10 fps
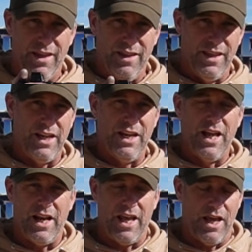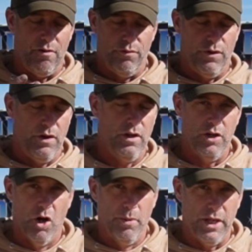They did not have,
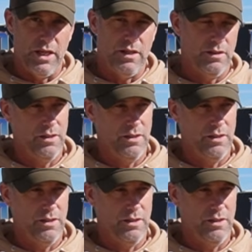nobody,